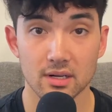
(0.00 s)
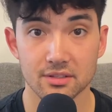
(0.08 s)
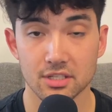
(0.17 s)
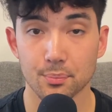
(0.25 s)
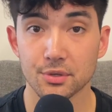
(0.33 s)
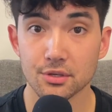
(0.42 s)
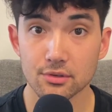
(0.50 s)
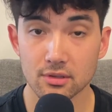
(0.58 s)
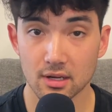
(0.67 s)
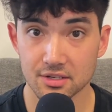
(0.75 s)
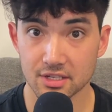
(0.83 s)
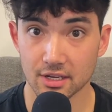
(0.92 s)
Depuy
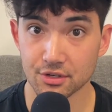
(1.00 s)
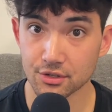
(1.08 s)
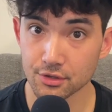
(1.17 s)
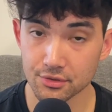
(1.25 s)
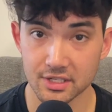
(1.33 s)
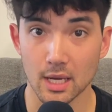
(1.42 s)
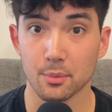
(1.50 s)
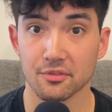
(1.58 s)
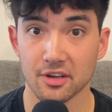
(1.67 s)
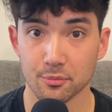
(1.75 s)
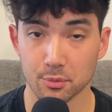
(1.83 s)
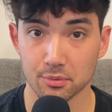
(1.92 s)
launched a new type of
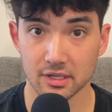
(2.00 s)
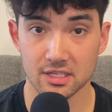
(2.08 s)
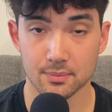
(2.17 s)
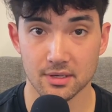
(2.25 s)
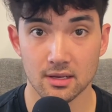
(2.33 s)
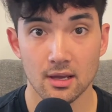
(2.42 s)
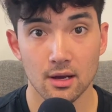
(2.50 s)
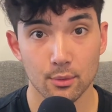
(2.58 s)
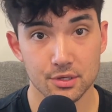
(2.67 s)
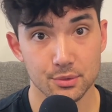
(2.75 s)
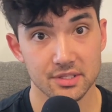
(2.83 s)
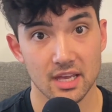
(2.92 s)
hip replacement,
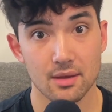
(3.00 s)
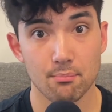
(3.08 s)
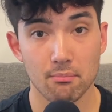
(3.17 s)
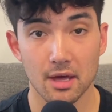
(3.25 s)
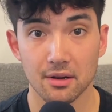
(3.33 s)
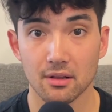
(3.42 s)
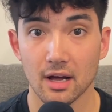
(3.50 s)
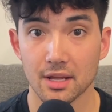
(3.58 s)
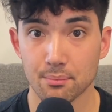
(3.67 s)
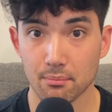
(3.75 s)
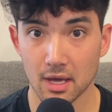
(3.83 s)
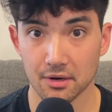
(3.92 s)
which was a metal
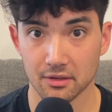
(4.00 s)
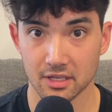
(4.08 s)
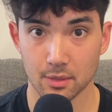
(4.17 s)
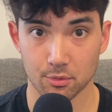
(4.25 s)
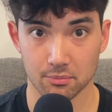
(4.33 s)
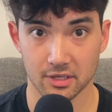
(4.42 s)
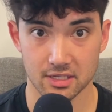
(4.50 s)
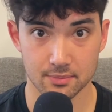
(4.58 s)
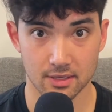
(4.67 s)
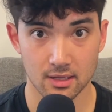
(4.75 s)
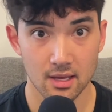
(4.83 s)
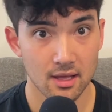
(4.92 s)
on metal hip
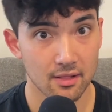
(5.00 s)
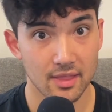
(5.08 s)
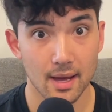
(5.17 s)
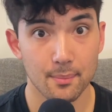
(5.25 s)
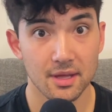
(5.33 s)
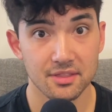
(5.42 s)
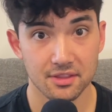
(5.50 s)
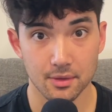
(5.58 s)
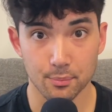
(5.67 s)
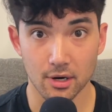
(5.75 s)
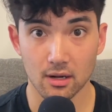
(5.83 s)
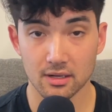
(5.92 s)
replacement. That meant that the
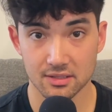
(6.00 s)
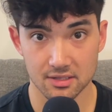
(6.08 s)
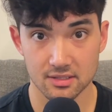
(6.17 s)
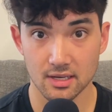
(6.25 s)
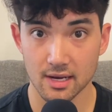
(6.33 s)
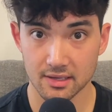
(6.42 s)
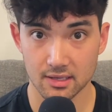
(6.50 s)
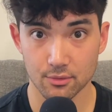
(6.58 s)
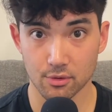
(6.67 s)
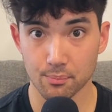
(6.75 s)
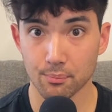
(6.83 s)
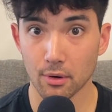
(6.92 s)
ball and the socket
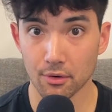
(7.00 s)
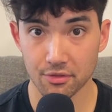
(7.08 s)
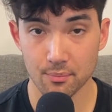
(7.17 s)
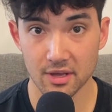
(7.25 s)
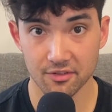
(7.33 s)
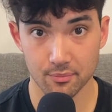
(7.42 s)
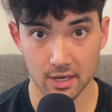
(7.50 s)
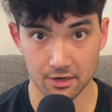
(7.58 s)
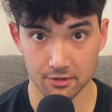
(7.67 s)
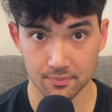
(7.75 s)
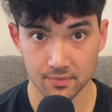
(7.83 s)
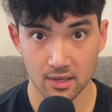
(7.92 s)
were both made of
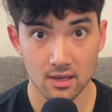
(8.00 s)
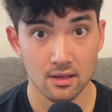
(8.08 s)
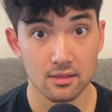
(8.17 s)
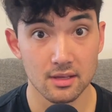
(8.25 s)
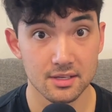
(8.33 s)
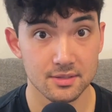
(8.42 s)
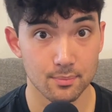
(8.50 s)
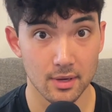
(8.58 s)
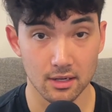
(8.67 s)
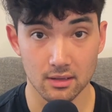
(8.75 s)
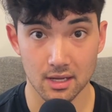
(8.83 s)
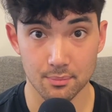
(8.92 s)
metal. This
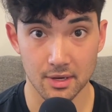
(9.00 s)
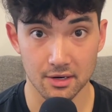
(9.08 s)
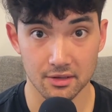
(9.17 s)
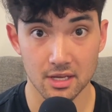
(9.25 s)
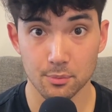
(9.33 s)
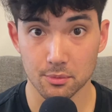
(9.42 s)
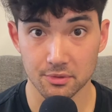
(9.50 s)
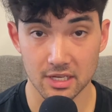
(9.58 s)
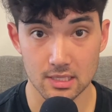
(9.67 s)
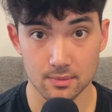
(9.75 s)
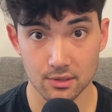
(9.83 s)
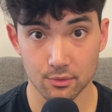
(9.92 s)
metal on metal hip
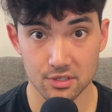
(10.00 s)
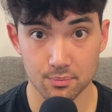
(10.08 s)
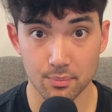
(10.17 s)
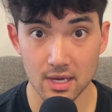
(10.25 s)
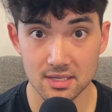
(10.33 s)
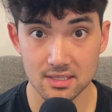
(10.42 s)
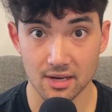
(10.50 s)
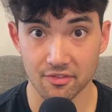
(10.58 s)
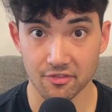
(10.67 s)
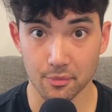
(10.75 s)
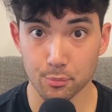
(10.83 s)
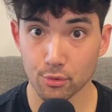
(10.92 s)
replacement was based off of
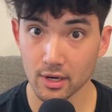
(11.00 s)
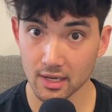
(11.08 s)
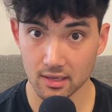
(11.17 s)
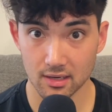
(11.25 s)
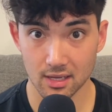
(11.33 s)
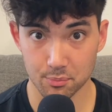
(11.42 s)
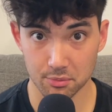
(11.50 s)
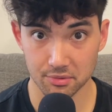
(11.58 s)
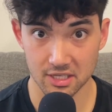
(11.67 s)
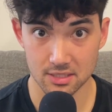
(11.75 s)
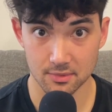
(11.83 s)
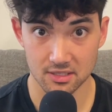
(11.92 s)
a predicate hip
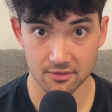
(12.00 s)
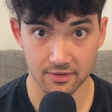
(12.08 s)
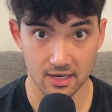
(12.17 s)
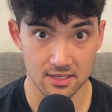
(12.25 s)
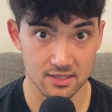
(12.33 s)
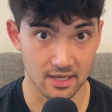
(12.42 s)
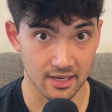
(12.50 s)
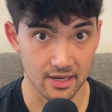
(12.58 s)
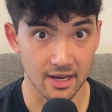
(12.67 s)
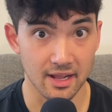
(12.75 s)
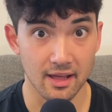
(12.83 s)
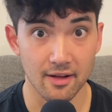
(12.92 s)
replacement device and
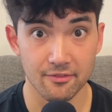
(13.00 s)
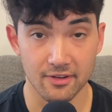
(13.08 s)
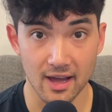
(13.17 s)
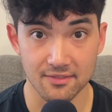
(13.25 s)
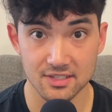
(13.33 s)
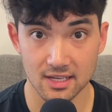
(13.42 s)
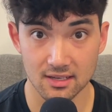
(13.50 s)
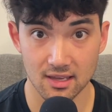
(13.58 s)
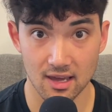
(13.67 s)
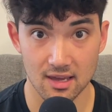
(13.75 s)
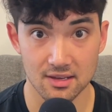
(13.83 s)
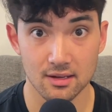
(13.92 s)
got
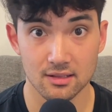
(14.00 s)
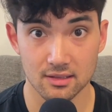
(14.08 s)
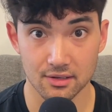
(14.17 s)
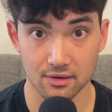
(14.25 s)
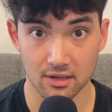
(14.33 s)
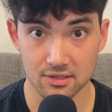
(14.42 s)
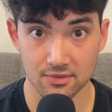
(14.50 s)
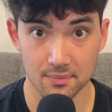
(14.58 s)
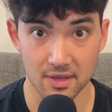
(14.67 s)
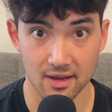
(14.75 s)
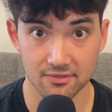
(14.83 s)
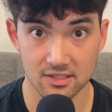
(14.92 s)
510K clearance from the
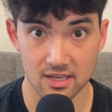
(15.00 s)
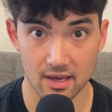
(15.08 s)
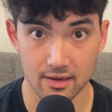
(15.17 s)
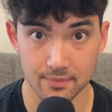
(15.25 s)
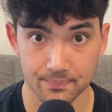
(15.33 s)
FDA.